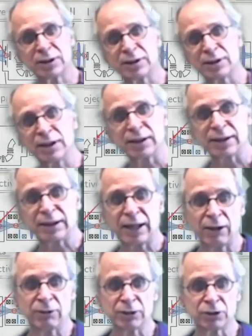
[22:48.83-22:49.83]
think
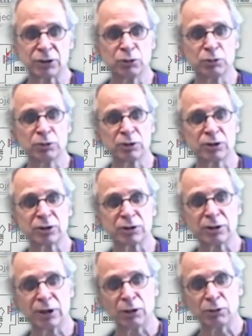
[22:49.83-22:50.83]
our students
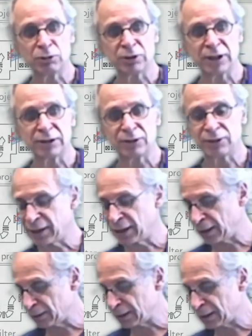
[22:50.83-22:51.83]
know that you
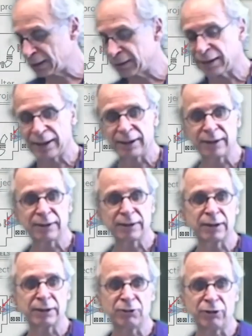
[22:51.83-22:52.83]
can take
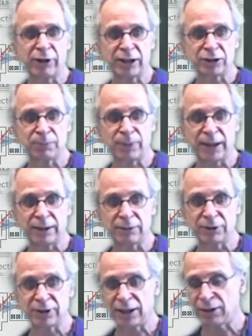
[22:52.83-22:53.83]
a diffraction pattern
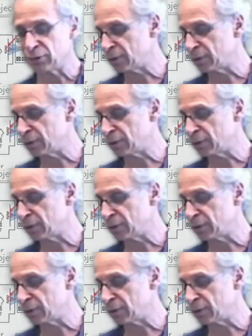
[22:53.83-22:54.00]
without